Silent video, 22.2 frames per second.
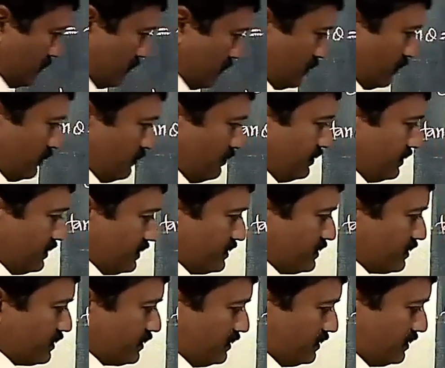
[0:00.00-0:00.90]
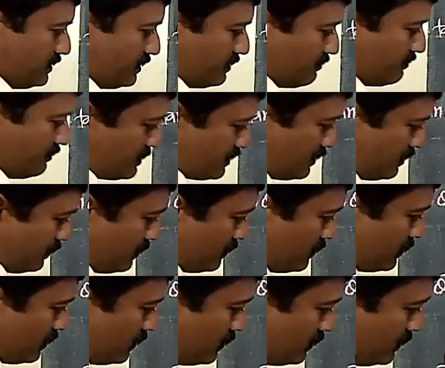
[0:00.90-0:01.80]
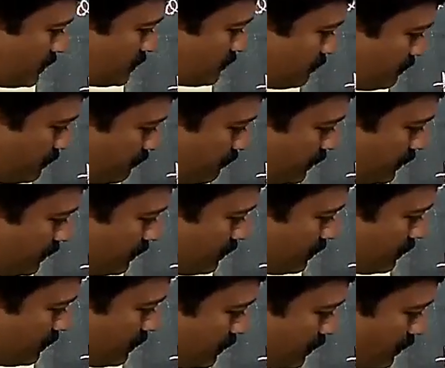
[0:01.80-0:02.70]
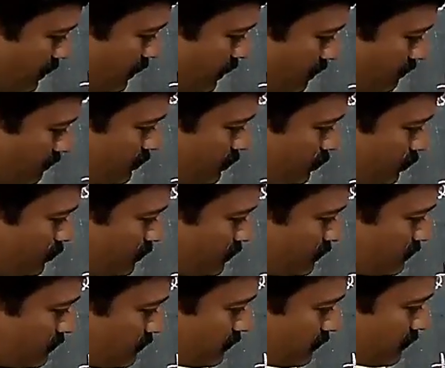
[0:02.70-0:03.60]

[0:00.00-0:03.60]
Or if you consider this equation, then this will be m2